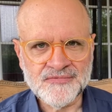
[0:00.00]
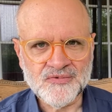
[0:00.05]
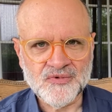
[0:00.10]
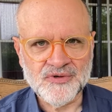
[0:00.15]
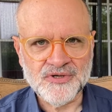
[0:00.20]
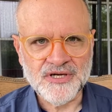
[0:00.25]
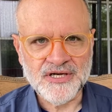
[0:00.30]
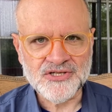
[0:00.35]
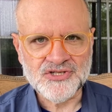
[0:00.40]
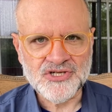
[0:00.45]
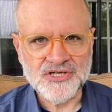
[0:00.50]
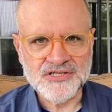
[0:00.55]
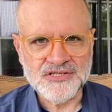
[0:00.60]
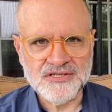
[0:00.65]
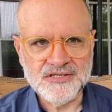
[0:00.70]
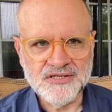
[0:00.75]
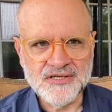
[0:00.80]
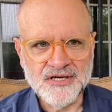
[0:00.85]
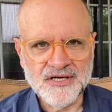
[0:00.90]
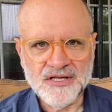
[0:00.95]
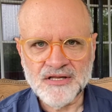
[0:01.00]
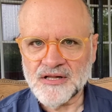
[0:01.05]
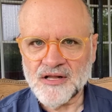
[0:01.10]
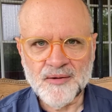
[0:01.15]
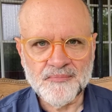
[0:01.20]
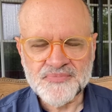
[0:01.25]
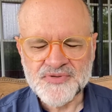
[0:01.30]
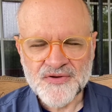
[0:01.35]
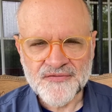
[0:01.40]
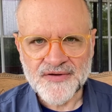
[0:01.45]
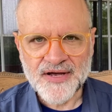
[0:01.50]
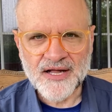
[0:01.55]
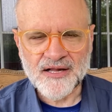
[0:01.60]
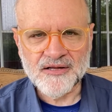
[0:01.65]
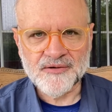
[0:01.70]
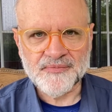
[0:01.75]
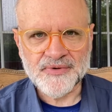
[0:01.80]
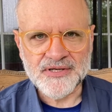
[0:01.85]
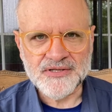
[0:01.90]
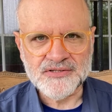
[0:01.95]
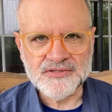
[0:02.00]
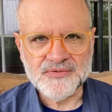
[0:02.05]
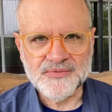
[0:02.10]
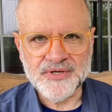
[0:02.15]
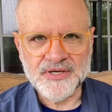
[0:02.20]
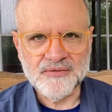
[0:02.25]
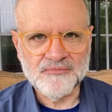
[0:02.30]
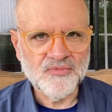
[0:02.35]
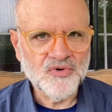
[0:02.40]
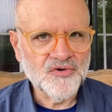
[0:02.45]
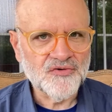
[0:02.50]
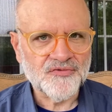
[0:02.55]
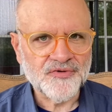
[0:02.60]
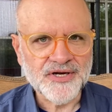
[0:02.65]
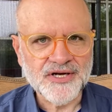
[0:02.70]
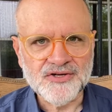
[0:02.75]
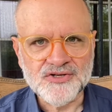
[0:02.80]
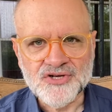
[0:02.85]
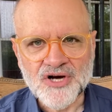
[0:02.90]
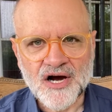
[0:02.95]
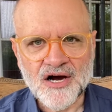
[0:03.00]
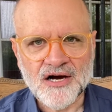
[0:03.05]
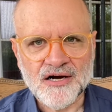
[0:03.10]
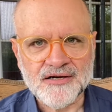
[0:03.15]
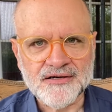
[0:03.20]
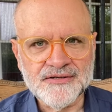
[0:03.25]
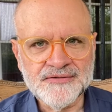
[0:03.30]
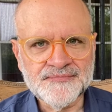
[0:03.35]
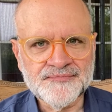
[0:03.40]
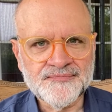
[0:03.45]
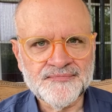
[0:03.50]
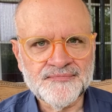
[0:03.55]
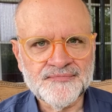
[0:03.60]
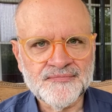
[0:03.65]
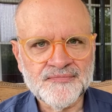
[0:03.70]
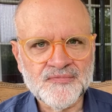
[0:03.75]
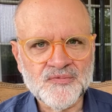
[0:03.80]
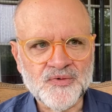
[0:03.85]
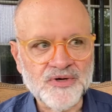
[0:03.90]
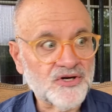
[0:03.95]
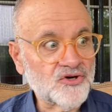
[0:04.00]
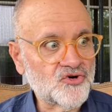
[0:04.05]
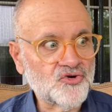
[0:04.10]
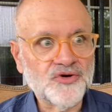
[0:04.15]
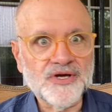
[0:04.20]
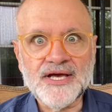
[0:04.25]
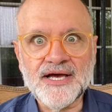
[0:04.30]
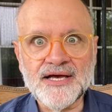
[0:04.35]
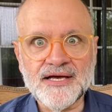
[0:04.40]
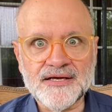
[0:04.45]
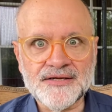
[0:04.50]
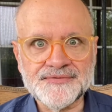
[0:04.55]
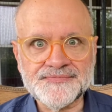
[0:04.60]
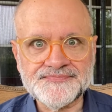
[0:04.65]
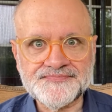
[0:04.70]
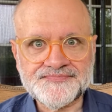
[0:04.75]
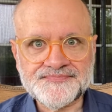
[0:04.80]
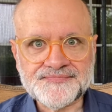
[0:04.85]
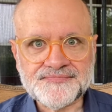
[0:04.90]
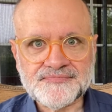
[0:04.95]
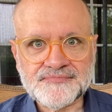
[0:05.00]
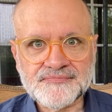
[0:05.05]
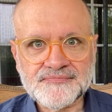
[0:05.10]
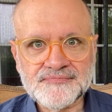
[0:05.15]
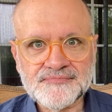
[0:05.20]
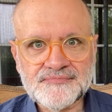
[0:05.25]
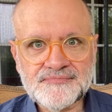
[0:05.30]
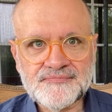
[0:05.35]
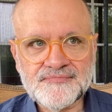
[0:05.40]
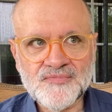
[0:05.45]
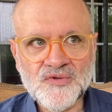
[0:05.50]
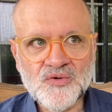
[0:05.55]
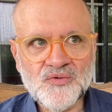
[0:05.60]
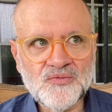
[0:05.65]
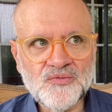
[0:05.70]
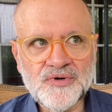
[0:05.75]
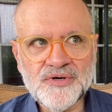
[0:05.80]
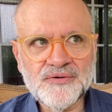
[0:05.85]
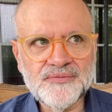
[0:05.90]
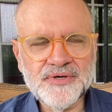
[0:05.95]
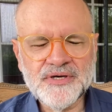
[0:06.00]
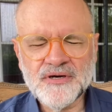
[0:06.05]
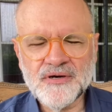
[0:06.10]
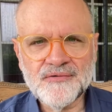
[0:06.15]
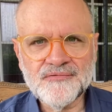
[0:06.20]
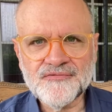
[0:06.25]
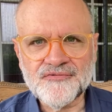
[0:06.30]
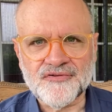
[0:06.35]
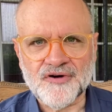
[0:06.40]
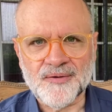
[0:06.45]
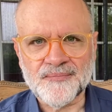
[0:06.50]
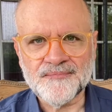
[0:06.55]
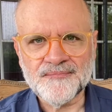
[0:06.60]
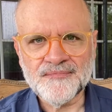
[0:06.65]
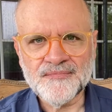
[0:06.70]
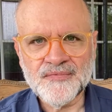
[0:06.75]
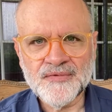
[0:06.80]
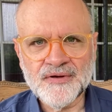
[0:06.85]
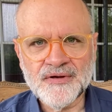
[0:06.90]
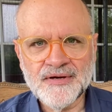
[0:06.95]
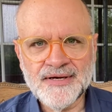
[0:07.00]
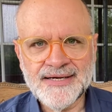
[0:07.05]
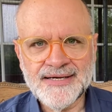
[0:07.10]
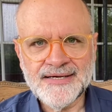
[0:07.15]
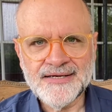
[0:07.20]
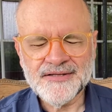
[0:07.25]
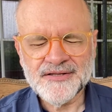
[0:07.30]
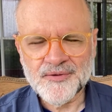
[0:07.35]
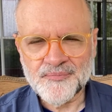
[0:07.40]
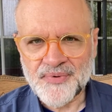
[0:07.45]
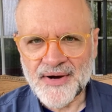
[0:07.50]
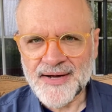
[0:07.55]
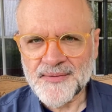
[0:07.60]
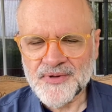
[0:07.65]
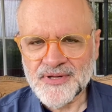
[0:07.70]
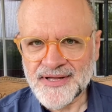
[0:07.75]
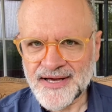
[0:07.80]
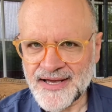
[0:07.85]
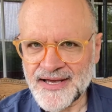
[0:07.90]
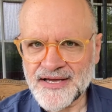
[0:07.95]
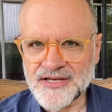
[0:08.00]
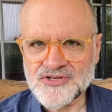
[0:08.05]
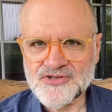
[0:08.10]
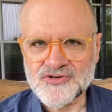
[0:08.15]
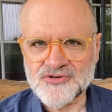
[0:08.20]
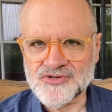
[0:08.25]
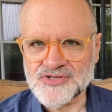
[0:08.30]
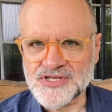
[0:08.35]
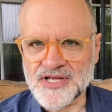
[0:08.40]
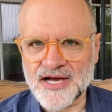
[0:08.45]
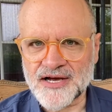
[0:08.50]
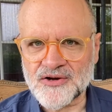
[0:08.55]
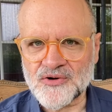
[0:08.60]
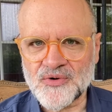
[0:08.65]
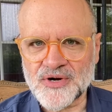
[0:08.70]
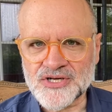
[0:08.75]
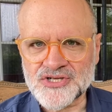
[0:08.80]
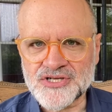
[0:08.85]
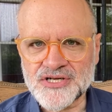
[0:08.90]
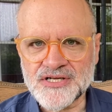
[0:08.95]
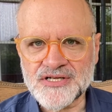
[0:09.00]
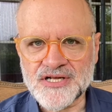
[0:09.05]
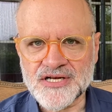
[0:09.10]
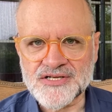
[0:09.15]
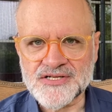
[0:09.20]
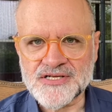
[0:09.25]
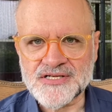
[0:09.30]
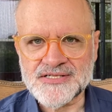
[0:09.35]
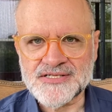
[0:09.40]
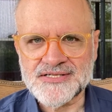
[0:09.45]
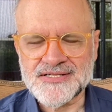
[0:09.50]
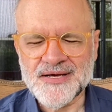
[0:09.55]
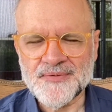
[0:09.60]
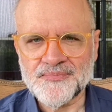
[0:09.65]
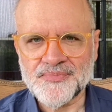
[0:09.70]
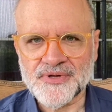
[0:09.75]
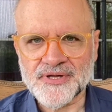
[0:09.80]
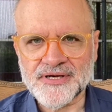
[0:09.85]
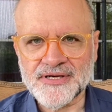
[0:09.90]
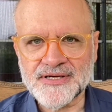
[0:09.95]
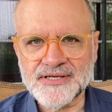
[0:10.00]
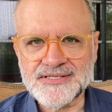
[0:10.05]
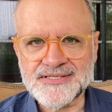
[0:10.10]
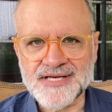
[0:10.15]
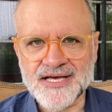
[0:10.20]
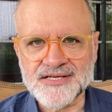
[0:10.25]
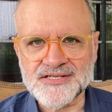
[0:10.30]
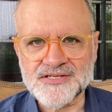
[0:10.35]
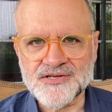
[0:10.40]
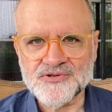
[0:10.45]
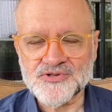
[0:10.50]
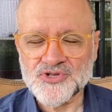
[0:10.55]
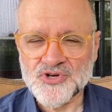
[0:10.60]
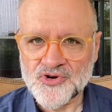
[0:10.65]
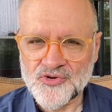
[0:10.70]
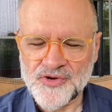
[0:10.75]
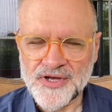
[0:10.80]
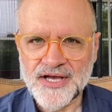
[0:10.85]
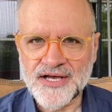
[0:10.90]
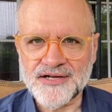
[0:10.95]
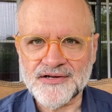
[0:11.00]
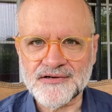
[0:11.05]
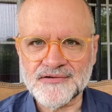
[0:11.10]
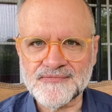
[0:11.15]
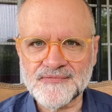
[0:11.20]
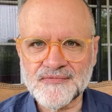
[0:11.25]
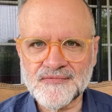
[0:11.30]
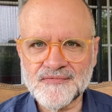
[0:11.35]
We're not just lumps of elements. We can move, we can talk, we can create. Where do we come from? The Bible answers that question. It does it simply. It says there's a creator.